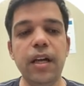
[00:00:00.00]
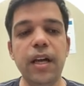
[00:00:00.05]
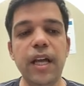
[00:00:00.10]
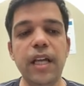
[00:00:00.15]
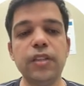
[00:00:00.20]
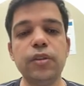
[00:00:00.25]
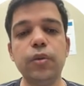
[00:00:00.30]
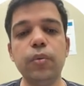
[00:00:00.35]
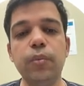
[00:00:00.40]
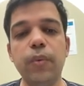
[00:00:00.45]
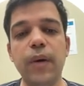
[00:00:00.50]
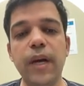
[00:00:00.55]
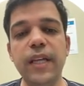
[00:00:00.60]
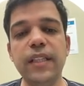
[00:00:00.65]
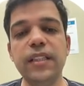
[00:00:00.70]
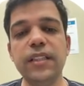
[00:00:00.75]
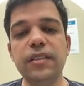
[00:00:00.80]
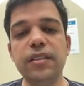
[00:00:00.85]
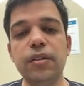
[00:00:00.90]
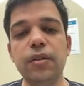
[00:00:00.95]
as to why
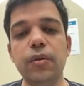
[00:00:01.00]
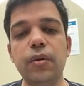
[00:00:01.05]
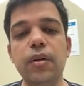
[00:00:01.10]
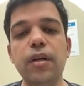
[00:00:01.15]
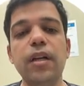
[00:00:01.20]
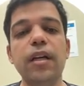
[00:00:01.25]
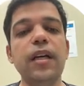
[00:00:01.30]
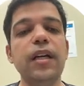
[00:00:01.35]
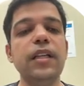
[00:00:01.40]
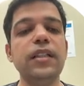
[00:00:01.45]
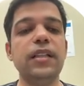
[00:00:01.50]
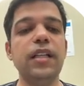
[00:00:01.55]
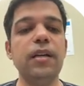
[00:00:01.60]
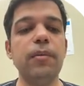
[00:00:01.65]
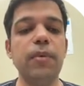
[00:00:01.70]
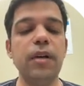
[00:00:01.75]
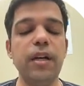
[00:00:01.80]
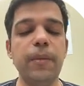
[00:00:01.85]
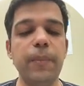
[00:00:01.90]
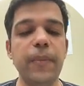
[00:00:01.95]
this node is
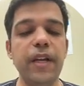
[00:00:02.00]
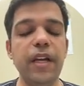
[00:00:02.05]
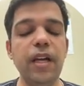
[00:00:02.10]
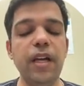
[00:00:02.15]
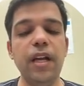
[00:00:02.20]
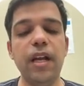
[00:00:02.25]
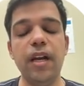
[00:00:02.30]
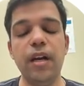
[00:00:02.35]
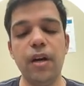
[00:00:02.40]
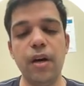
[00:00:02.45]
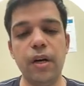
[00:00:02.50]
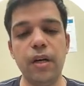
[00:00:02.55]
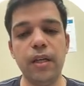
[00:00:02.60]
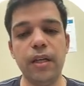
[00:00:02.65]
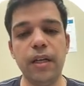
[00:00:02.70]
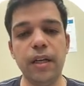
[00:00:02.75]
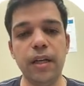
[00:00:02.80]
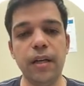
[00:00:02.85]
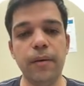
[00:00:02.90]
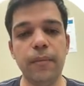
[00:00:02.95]
labeled pink and not
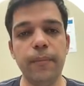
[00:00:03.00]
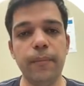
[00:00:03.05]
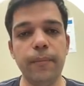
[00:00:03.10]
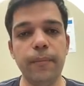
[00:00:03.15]
green.